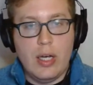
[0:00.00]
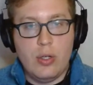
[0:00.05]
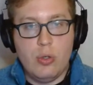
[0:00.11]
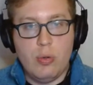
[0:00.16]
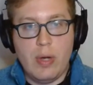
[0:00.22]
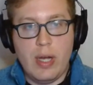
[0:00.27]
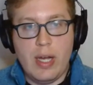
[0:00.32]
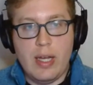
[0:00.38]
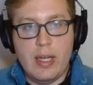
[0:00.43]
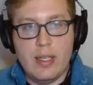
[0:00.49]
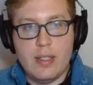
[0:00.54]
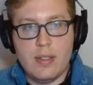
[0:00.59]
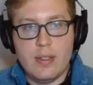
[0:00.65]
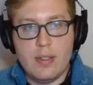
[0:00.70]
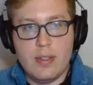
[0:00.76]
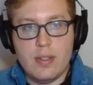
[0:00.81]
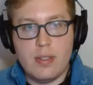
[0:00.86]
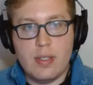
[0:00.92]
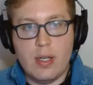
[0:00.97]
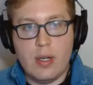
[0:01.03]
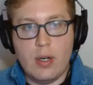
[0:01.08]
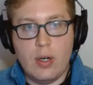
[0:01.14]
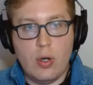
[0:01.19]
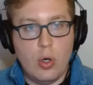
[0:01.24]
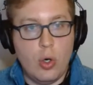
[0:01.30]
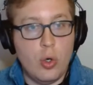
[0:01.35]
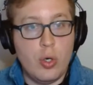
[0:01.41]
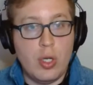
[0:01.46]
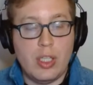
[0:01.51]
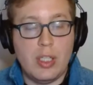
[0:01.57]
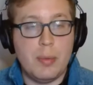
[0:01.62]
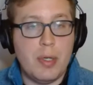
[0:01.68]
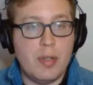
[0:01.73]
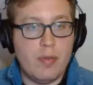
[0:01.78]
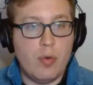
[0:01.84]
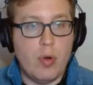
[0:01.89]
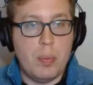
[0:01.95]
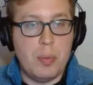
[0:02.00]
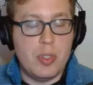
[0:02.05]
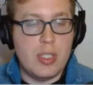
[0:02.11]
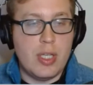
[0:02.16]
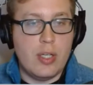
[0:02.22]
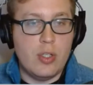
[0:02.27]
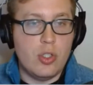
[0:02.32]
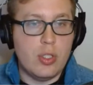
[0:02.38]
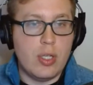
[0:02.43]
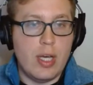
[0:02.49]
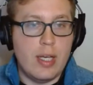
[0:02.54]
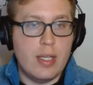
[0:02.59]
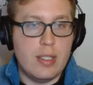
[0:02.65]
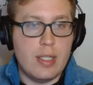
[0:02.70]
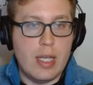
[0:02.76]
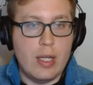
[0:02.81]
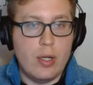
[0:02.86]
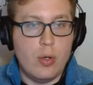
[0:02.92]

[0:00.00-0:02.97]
who has earned a little bit of a reputation as a